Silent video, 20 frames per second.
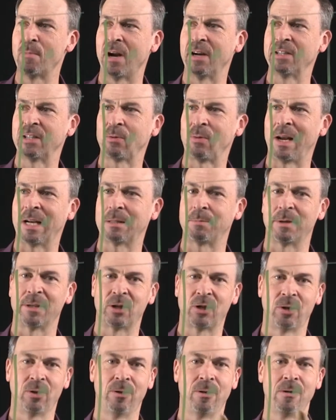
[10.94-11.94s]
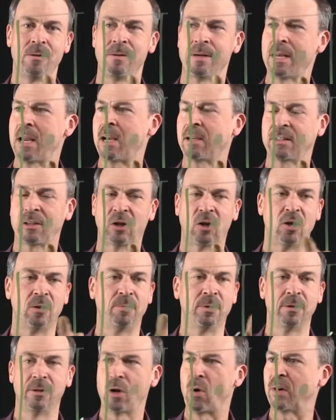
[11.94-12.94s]
minus 3x plus 2, x
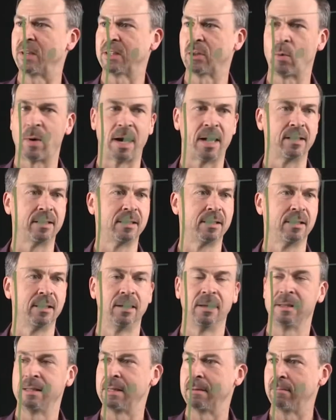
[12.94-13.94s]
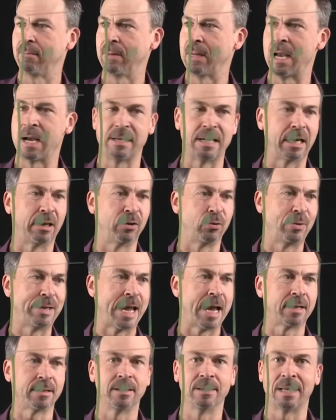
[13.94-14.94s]
cubed, no x squareds, negative
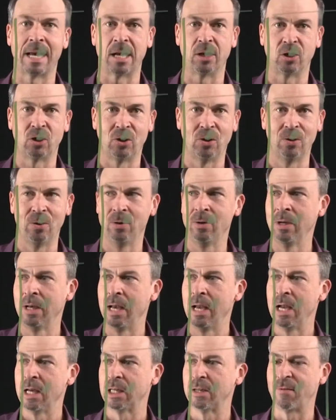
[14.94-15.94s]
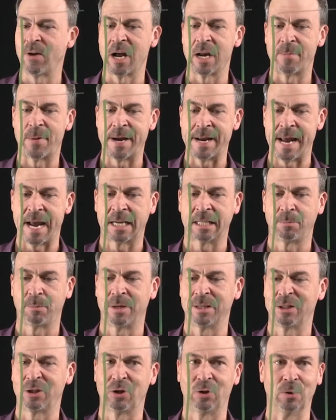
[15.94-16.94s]
3x's and 2, divided by x
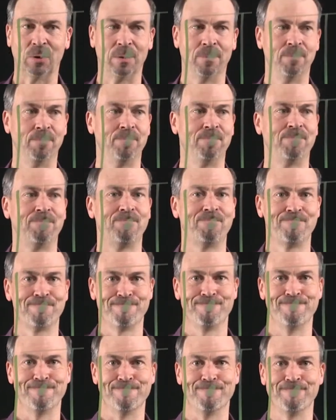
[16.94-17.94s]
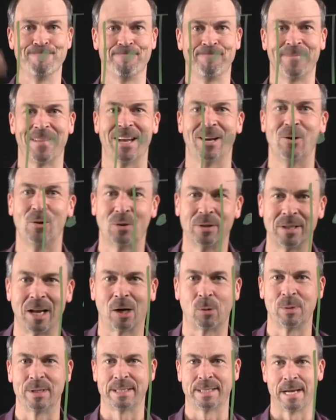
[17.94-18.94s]
plus 2. Looks
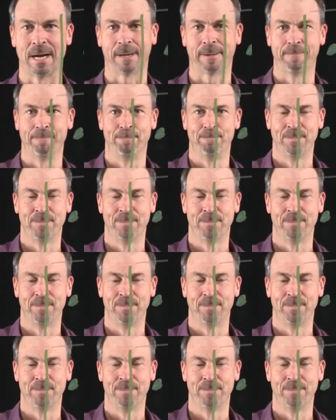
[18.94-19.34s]
like we're stuck.